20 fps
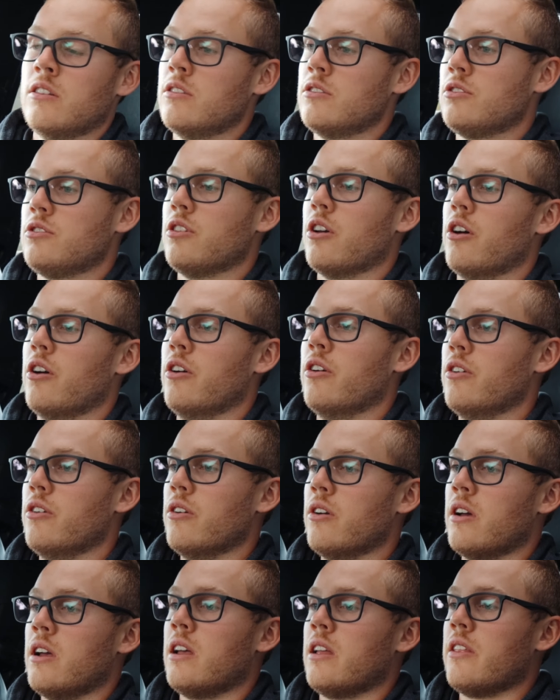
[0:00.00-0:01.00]

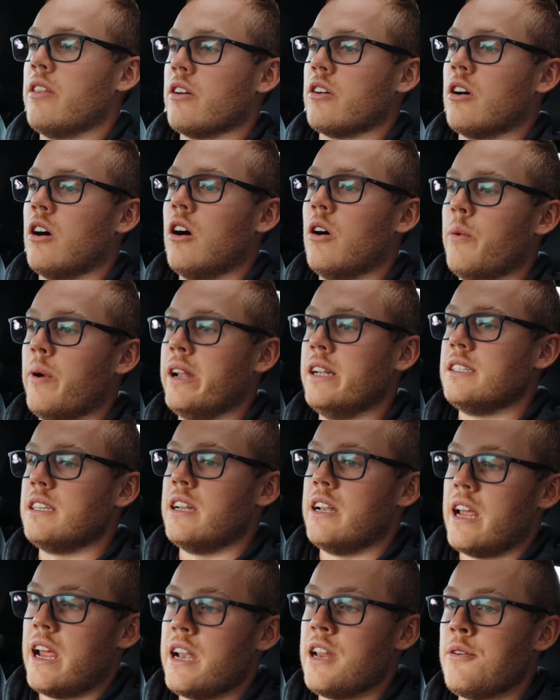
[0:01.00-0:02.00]
So the car went
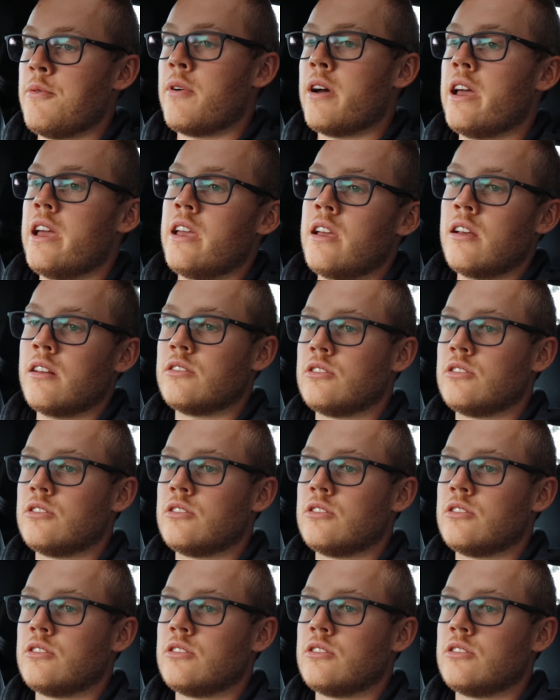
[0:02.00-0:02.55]
in anyway.